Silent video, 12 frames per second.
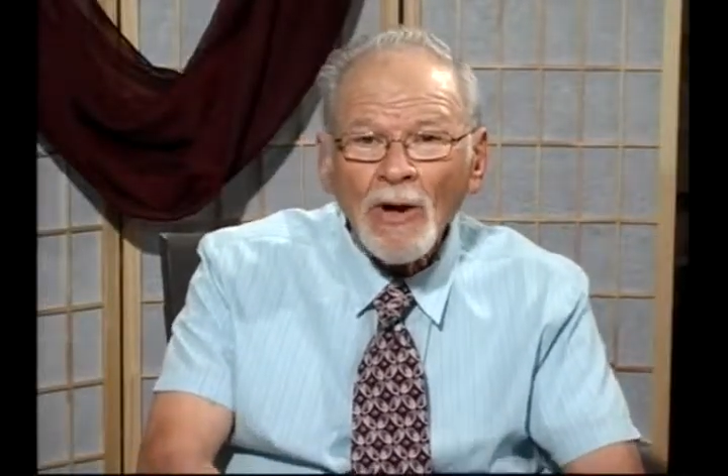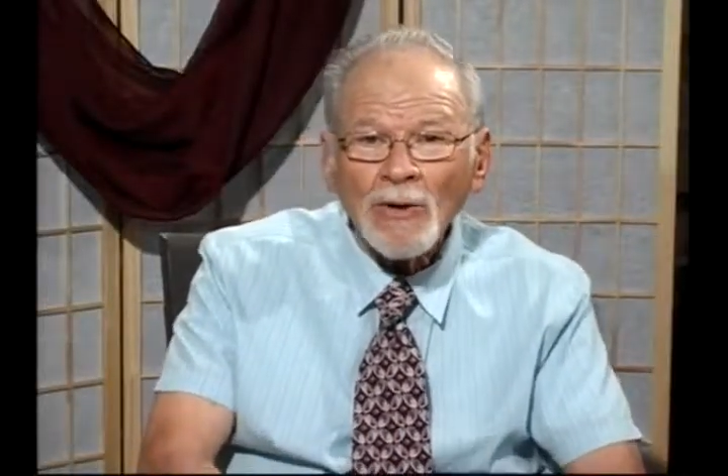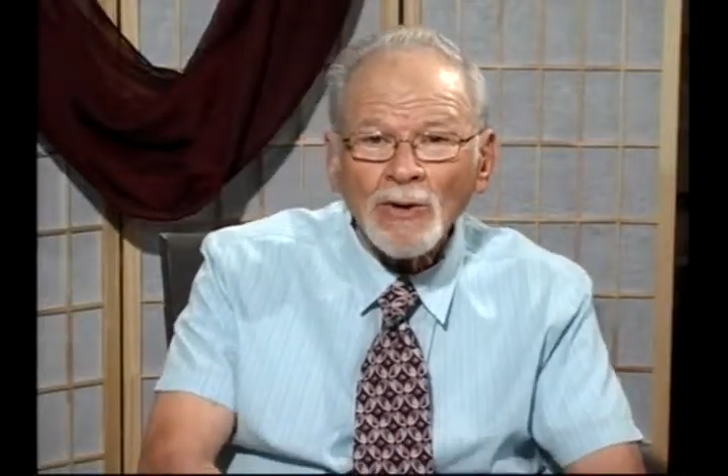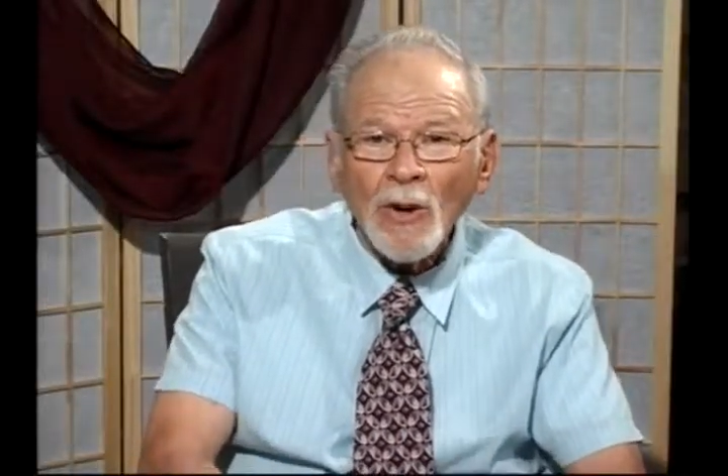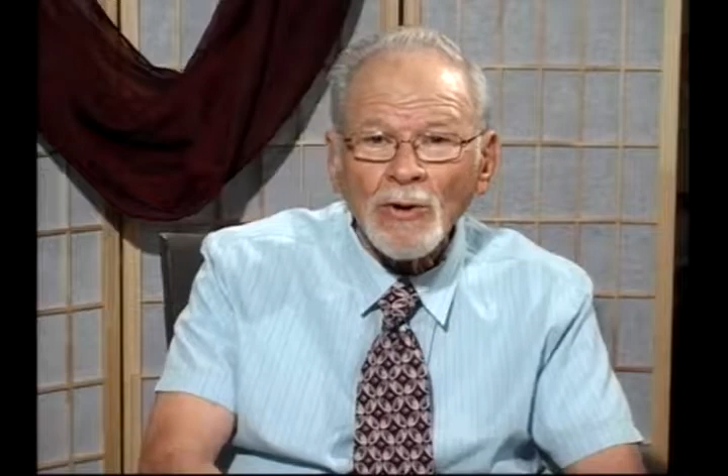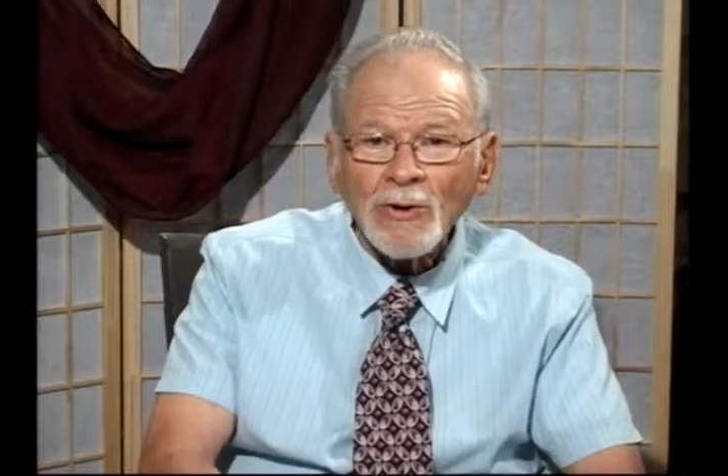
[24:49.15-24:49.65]

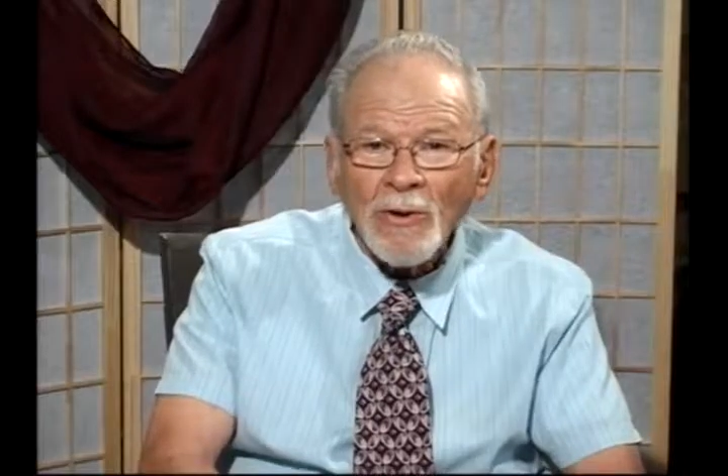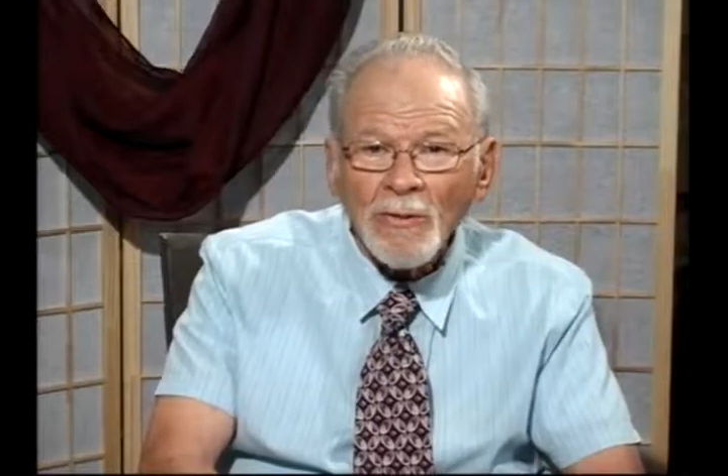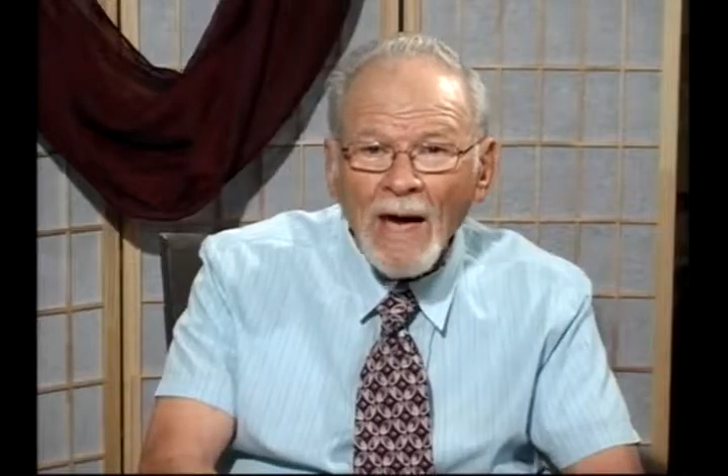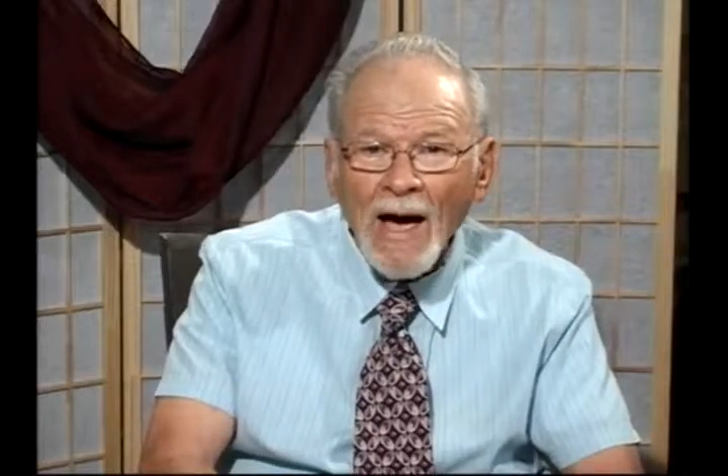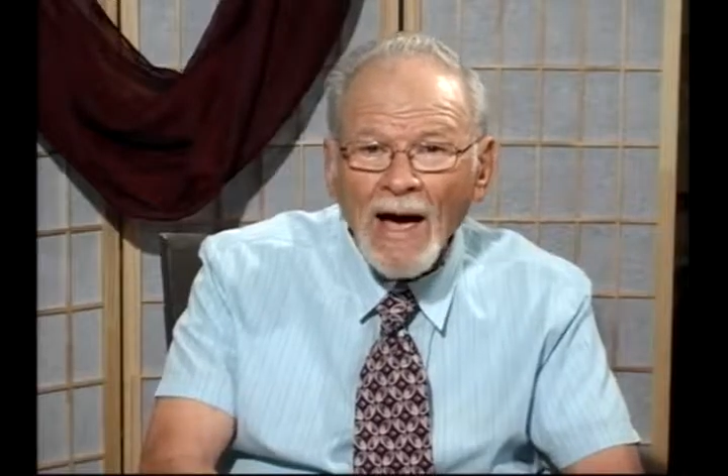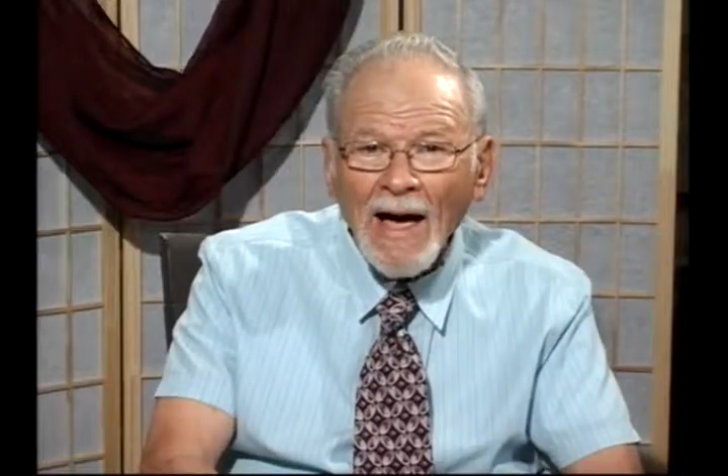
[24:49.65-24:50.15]
Church of
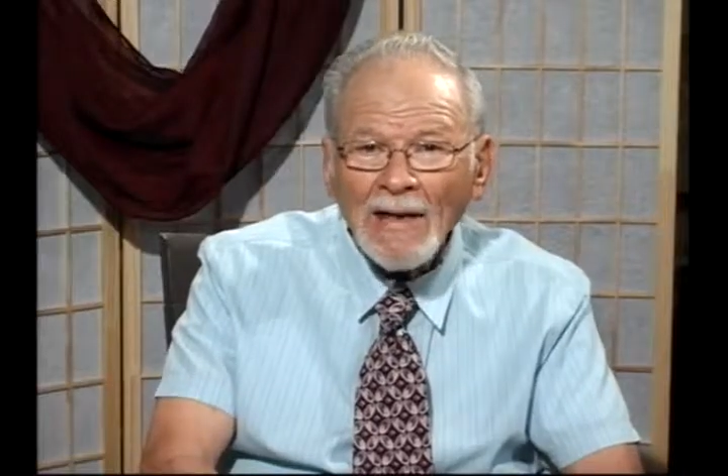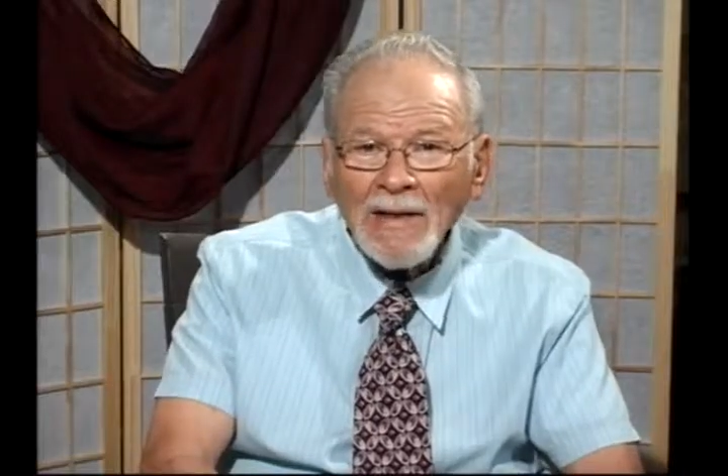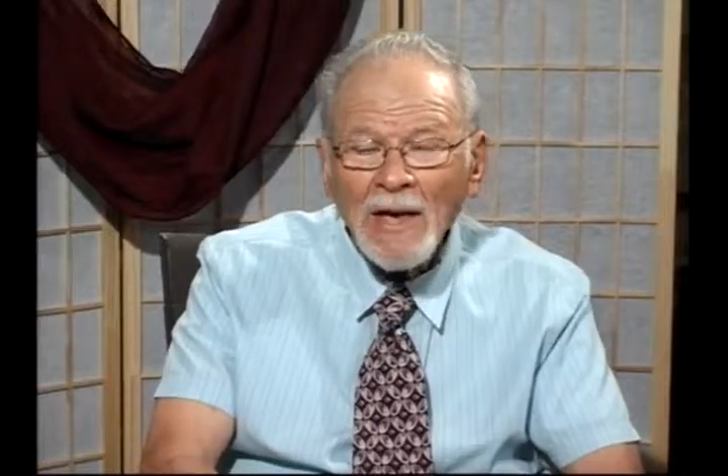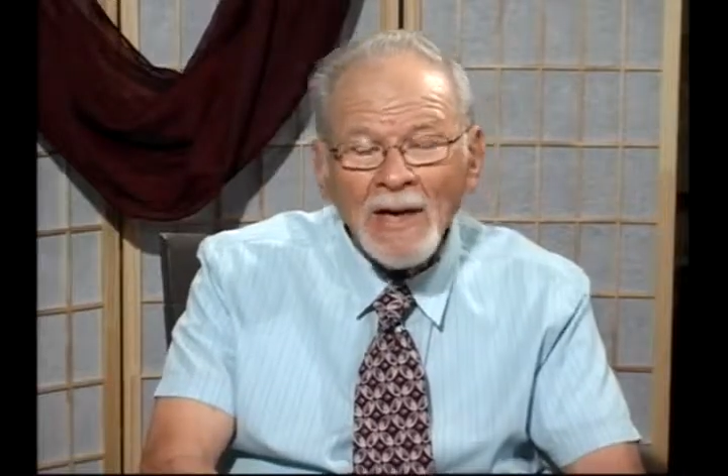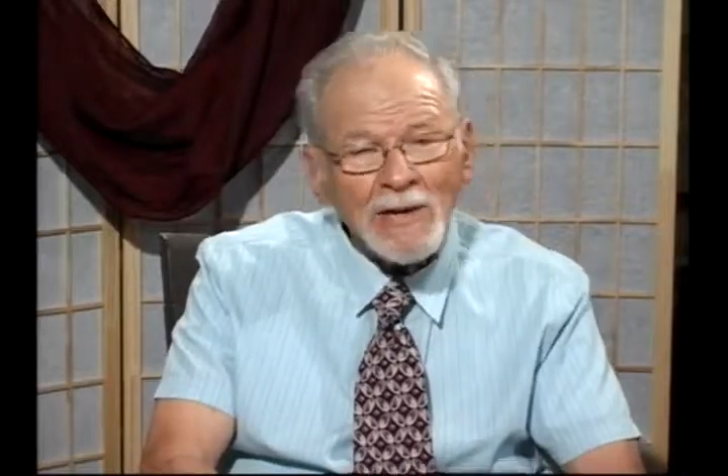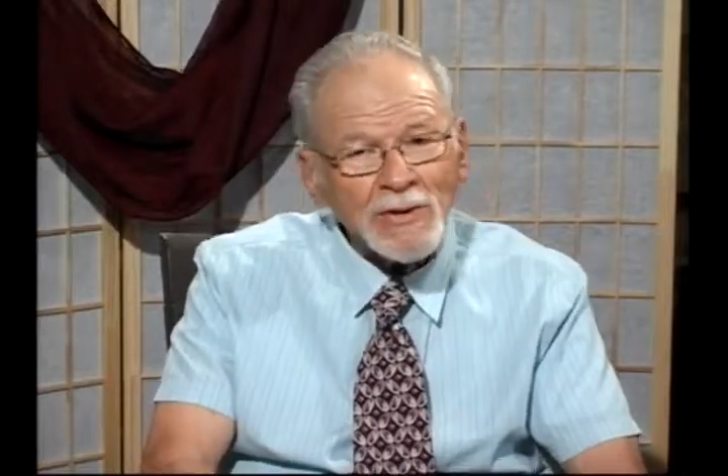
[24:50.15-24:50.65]
God